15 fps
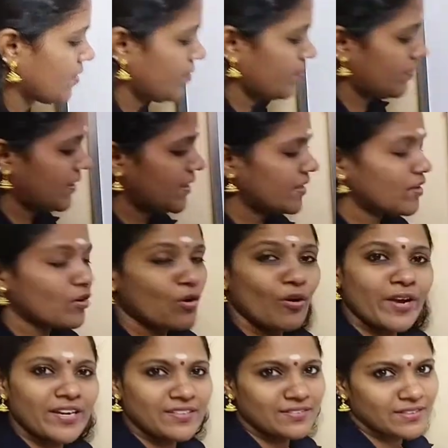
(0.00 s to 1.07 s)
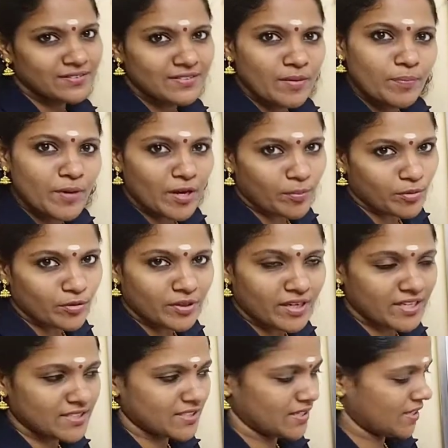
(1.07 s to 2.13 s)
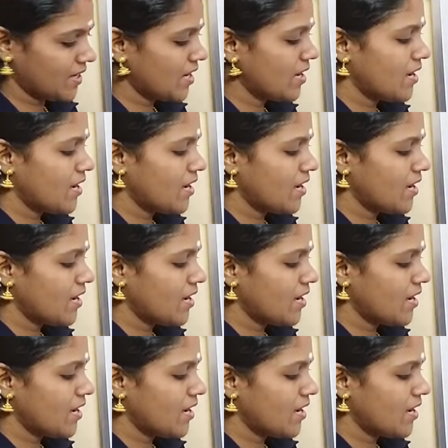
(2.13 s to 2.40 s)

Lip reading: by rho x is a permutation.